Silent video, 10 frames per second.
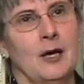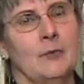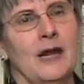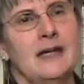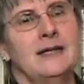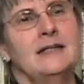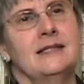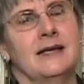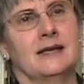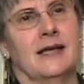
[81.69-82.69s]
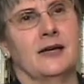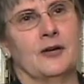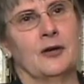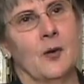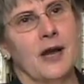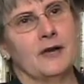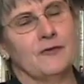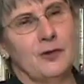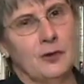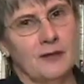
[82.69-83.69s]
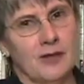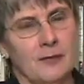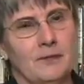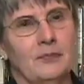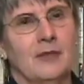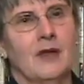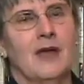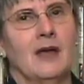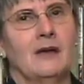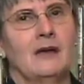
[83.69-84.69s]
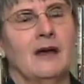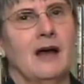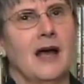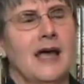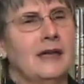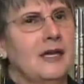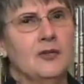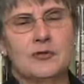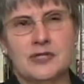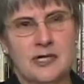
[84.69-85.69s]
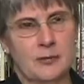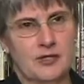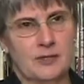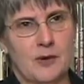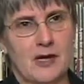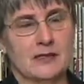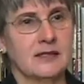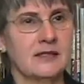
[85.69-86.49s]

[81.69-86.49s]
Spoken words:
But I did send a letter to quite a few of them, and I had interesting responses.